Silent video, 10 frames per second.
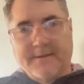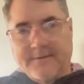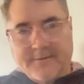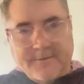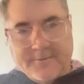
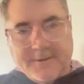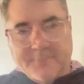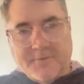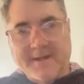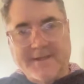you
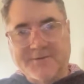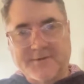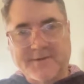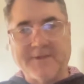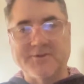didn't write a
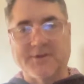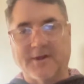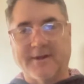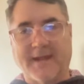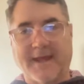dissertation
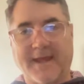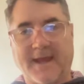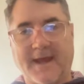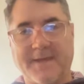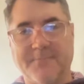on AI,